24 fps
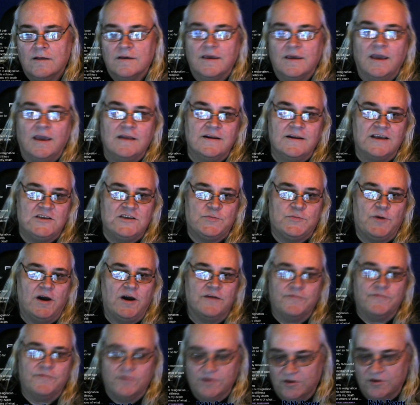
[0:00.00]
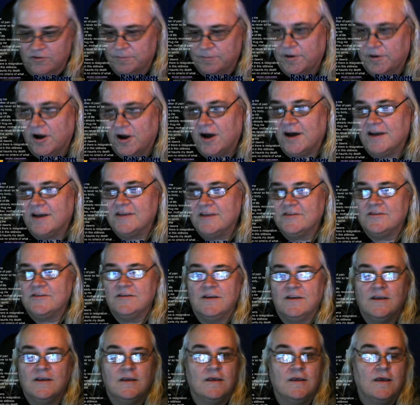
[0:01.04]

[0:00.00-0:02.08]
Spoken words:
Okay, nice spot for another pause.